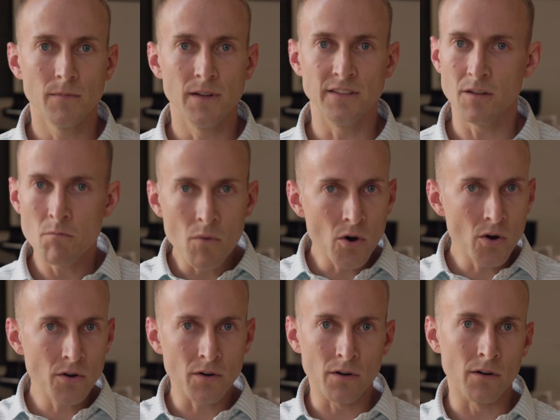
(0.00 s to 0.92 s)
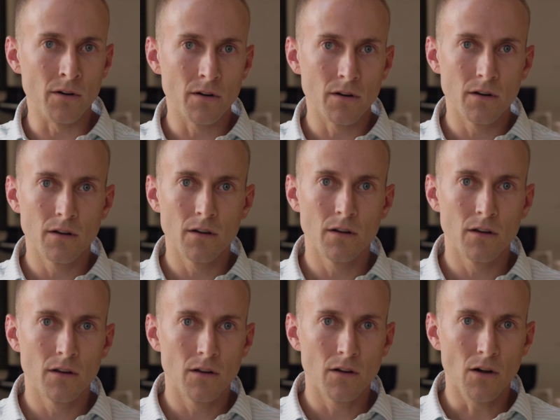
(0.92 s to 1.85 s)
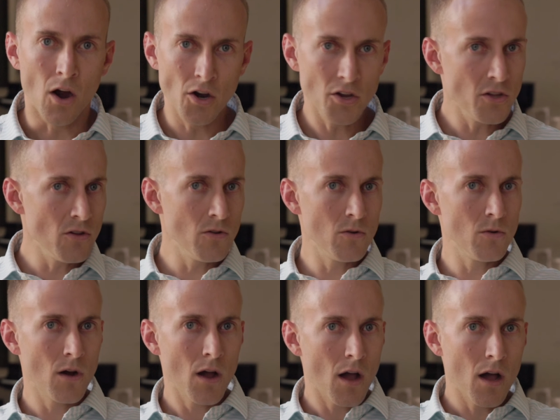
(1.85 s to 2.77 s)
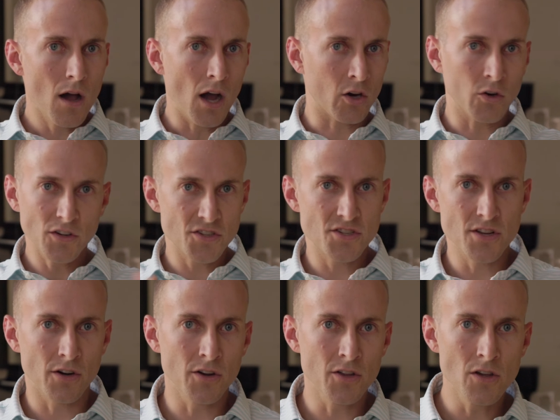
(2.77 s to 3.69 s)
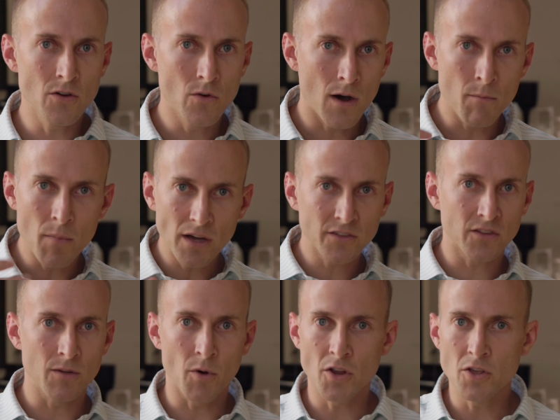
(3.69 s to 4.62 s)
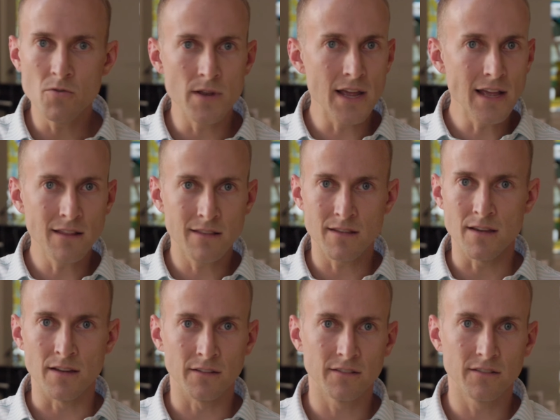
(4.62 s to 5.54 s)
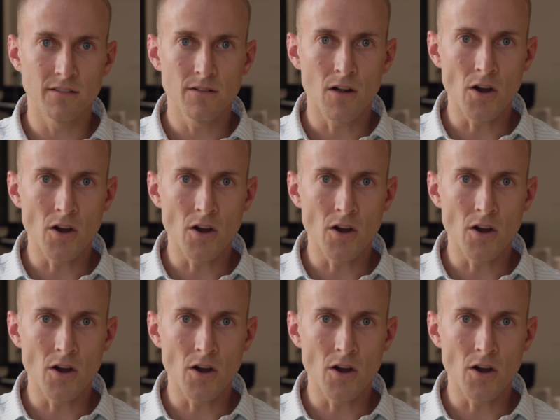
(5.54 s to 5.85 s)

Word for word: Is it murder? Are you a Christian? Are you a Muslim? Are you an atheist?